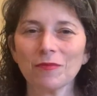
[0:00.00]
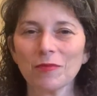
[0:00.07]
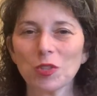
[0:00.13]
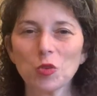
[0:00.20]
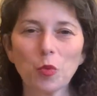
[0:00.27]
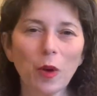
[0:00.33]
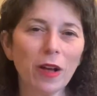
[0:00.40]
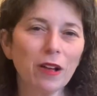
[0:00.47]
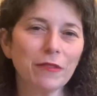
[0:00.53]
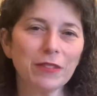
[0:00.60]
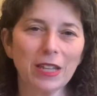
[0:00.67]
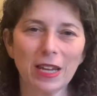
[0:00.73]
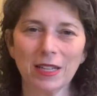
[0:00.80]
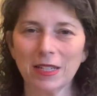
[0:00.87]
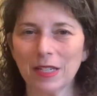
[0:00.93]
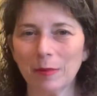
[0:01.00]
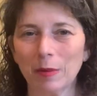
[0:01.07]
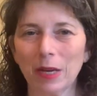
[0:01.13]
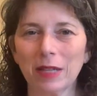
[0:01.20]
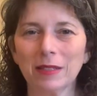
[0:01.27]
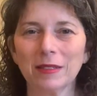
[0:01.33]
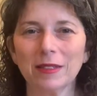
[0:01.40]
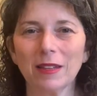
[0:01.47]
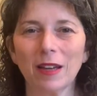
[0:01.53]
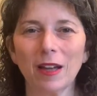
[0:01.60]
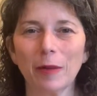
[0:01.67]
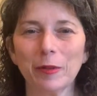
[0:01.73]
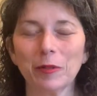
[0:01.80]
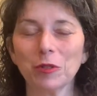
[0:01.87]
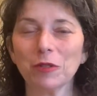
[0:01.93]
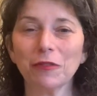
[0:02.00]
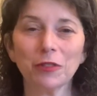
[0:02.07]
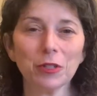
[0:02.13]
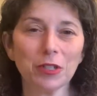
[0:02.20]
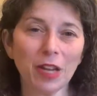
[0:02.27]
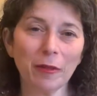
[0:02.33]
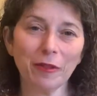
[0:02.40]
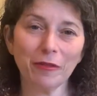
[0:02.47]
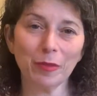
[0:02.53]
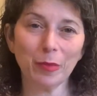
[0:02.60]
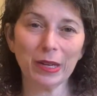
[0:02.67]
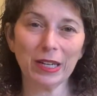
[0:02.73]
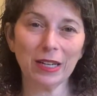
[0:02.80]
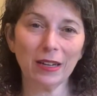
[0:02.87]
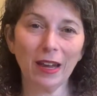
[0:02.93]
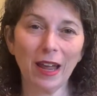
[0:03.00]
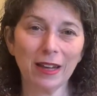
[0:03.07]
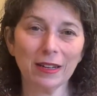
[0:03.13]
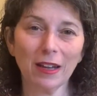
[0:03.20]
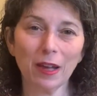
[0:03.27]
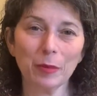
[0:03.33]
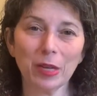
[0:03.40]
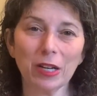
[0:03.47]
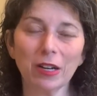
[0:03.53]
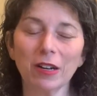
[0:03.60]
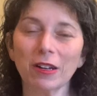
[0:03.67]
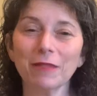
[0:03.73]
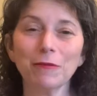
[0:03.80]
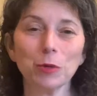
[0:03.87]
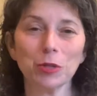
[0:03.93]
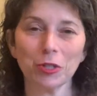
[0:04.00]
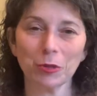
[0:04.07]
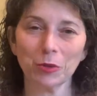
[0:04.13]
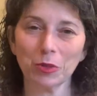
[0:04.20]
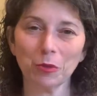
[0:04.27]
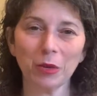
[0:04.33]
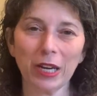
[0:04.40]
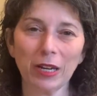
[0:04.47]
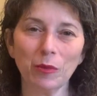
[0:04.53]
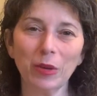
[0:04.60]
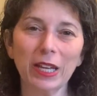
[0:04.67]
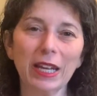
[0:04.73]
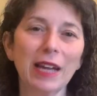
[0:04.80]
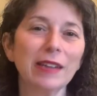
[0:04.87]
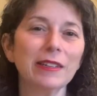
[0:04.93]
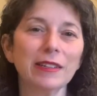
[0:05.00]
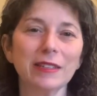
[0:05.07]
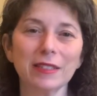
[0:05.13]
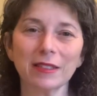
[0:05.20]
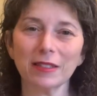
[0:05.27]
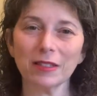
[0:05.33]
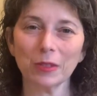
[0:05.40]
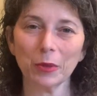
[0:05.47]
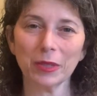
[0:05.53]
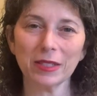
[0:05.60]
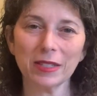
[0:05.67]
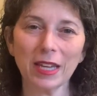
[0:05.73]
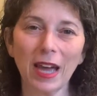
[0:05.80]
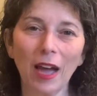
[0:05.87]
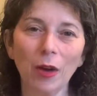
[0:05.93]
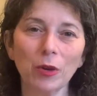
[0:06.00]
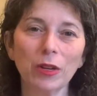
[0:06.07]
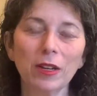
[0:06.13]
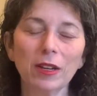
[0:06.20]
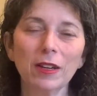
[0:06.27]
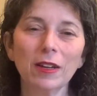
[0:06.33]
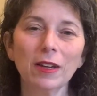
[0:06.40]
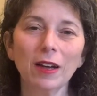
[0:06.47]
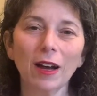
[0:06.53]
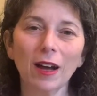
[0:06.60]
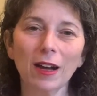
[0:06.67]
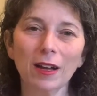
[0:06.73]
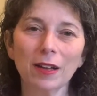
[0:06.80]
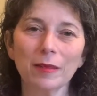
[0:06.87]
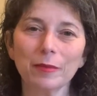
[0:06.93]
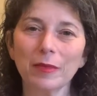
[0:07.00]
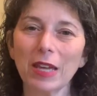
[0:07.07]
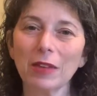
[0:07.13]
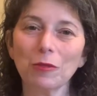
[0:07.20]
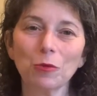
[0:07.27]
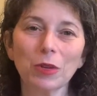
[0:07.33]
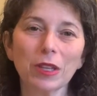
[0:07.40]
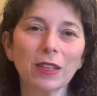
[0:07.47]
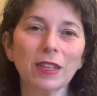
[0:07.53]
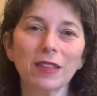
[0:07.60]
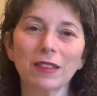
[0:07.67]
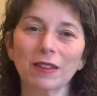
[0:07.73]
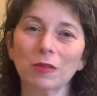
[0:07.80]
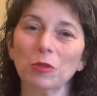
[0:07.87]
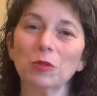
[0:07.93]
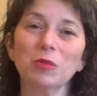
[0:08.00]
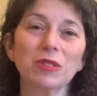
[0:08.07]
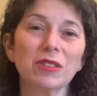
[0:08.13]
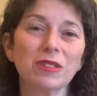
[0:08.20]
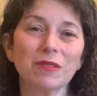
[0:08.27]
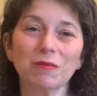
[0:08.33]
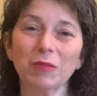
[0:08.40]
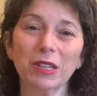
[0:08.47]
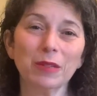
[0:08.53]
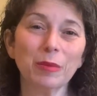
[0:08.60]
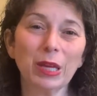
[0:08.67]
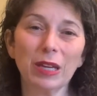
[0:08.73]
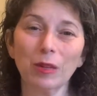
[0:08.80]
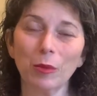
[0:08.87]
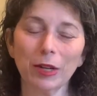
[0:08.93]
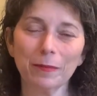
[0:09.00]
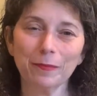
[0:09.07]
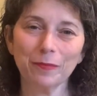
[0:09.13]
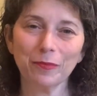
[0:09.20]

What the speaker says: 12 to 18 months. It was the first time everybody had come here. Unfortunately, it was a rainy weekend. It didn't slow us down. And really, the group we could be anywhere.